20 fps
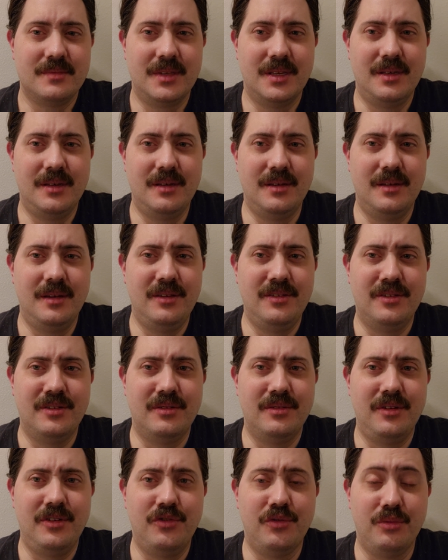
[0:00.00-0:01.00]
He's
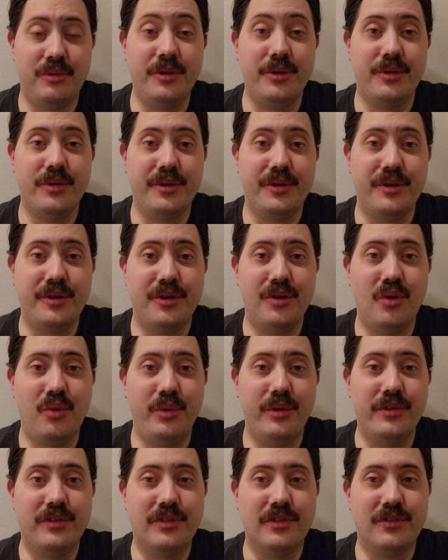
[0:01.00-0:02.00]
literally in a
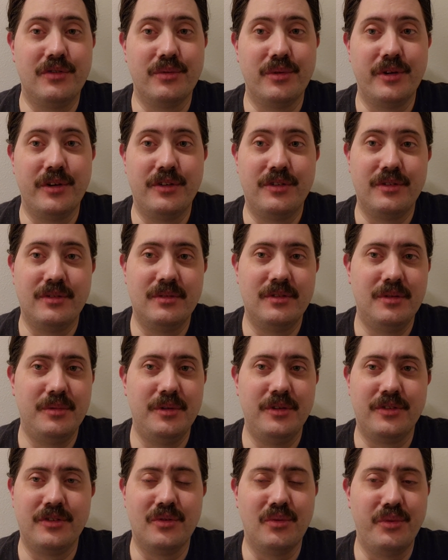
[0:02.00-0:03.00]
no-win situation.
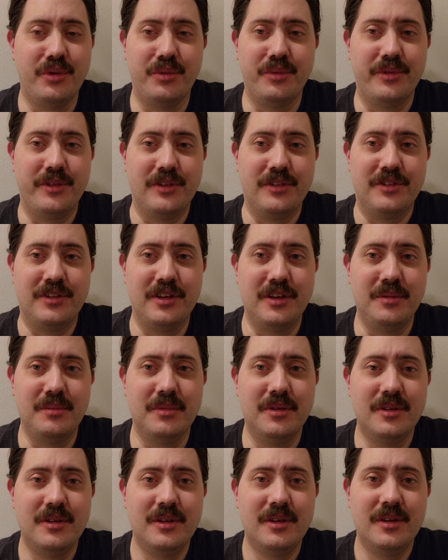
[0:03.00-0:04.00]
Nobody's going to win with this
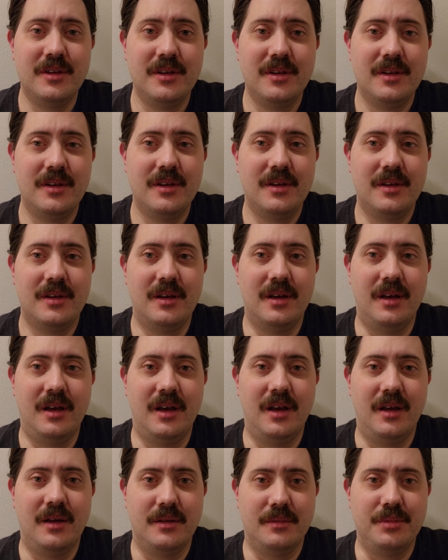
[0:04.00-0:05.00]
team.
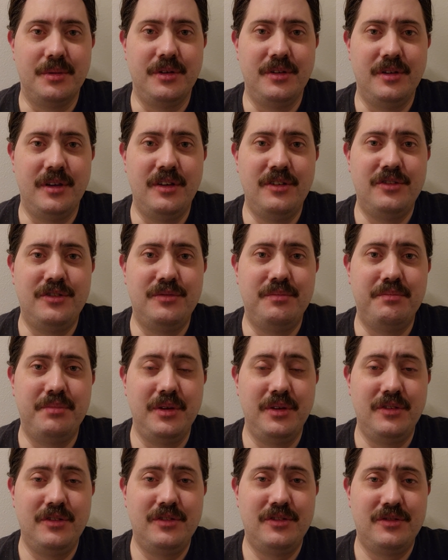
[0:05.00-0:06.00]

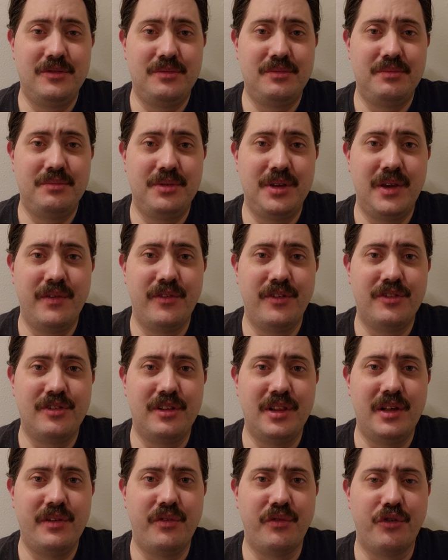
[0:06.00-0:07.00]
He's given us a
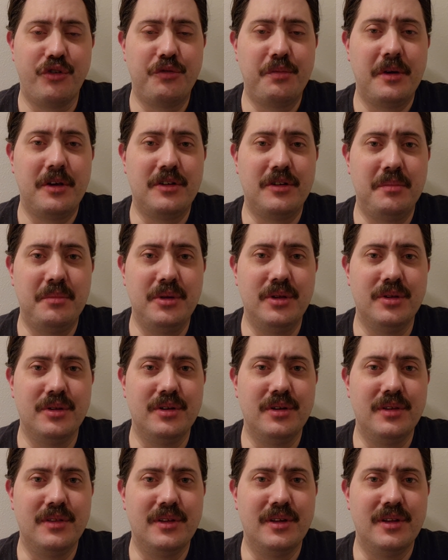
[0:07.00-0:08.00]
level of
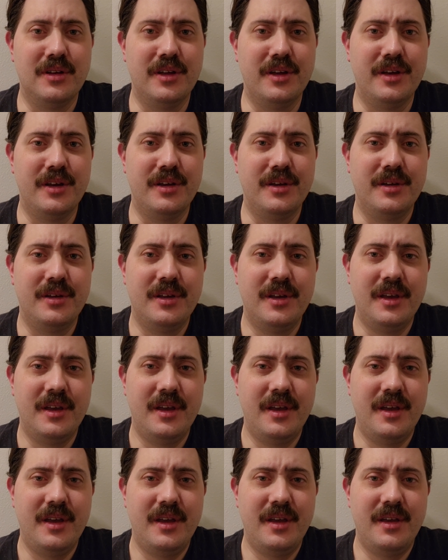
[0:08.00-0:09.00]
respectability that,
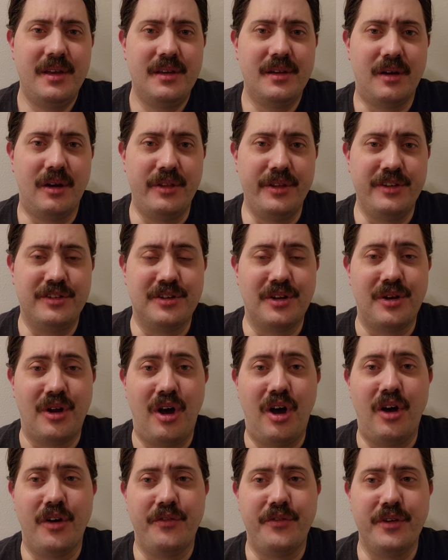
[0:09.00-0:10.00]
at least on
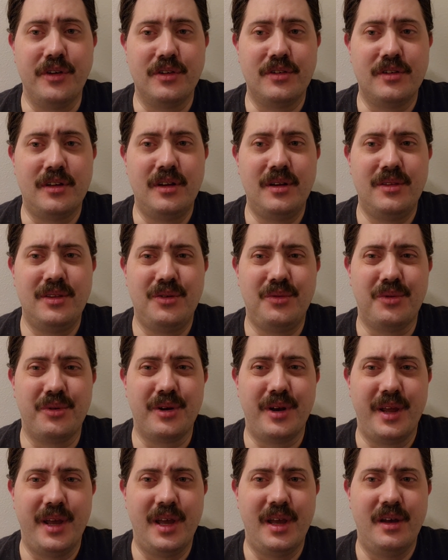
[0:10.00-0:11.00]
offense, that I didn't think we were
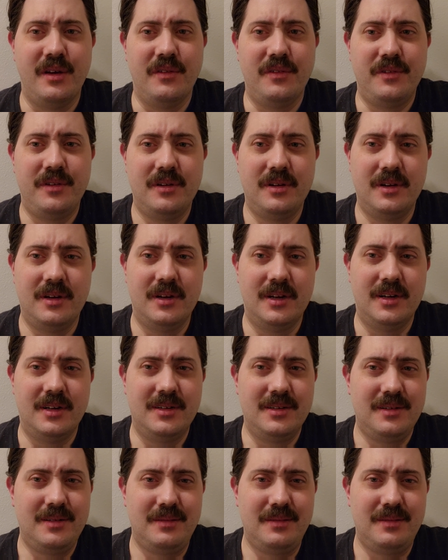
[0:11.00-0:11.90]
going to have.